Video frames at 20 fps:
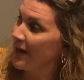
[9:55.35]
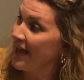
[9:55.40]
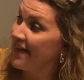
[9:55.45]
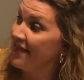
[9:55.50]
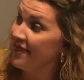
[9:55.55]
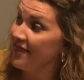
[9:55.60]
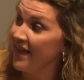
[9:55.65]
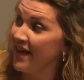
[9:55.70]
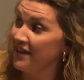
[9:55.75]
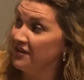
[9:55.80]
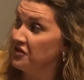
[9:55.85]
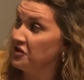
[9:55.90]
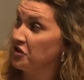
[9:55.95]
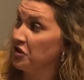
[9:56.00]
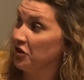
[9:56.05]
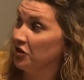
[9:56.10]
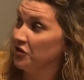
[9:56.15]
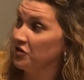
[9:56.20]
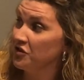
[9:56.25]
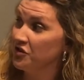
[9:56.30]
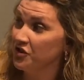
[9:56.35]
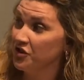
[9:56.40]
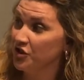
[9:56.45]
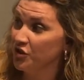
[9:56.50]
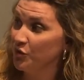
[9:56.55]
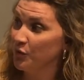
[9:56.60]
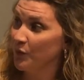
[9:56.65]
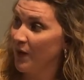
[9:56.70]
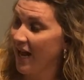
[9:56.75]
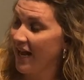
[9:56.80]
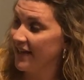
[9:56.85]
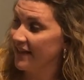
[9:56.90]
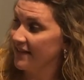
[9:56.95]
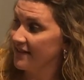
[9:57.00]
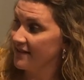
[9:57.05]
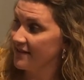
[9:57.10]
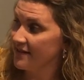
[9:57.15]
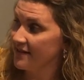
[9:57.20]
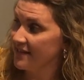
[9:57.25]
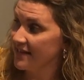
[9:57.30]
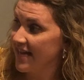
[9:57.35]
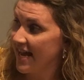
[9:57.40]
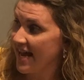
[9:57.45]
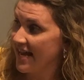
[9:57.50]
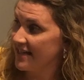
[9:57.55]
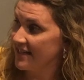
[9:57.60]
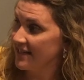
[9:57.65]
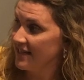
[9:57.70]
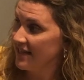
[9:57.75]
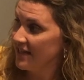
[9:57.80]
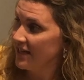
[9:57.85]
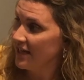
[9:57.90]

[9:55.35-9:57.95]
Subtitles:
and then turns to red instead.